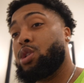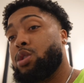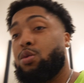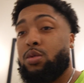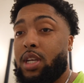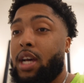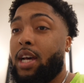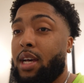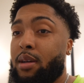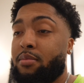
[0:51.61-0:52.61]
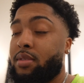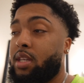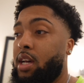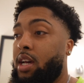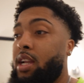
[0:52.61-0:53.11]
2 times
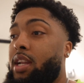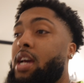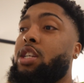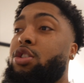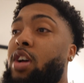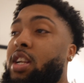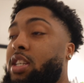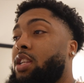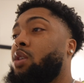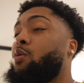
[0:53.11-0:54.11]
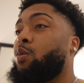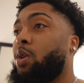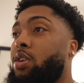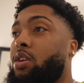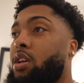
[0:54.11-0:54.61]
that the strategy don't
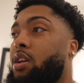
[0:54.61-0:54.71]
work,